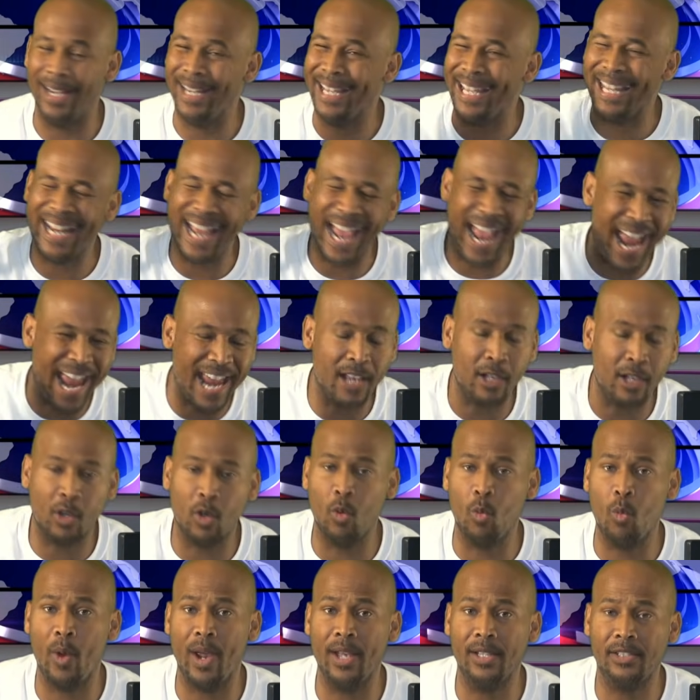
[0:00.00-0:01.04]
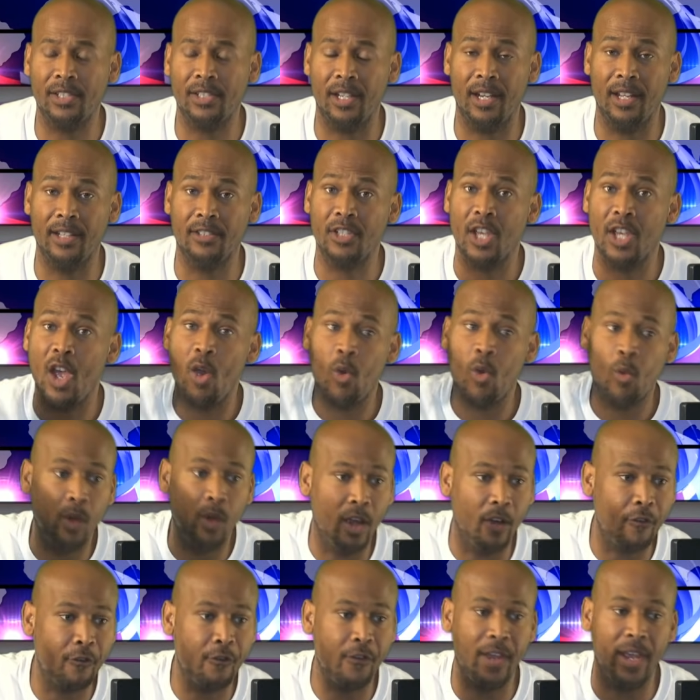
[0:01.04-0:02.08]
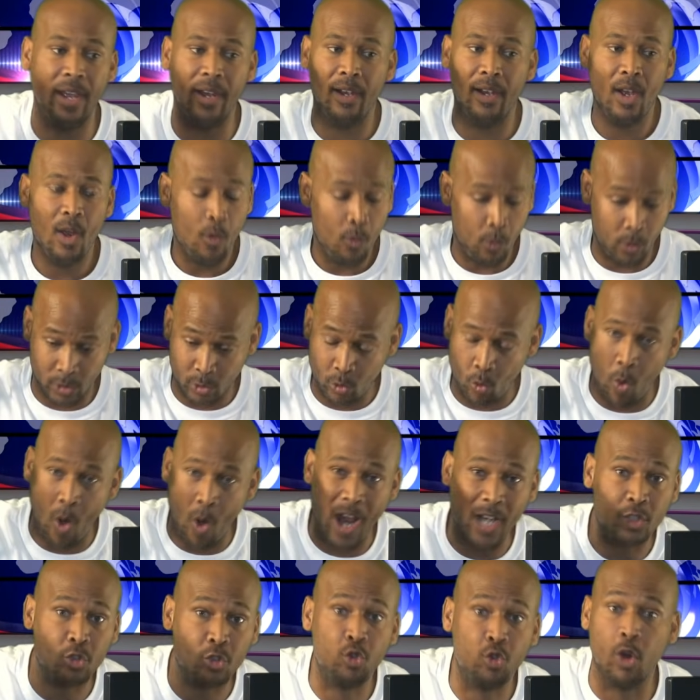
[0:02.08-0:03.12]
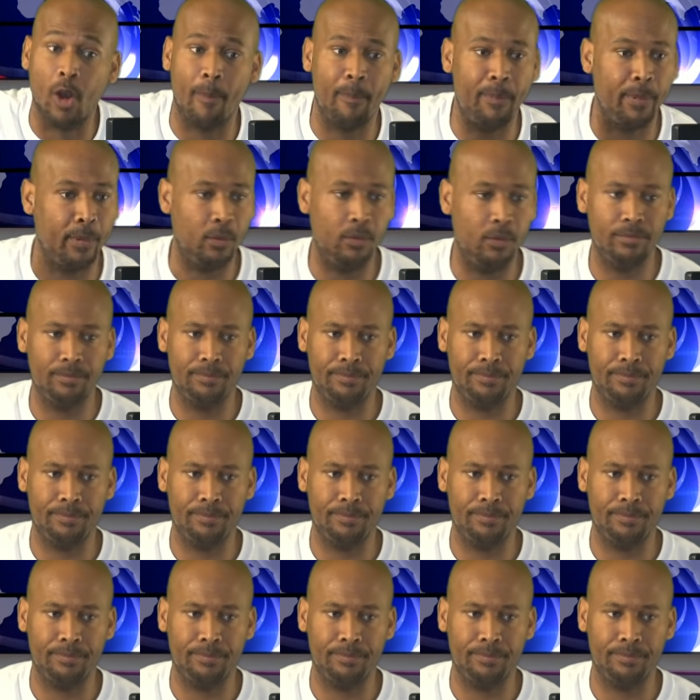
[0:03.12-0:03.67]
It ain't coincidence welfare was quadrupled.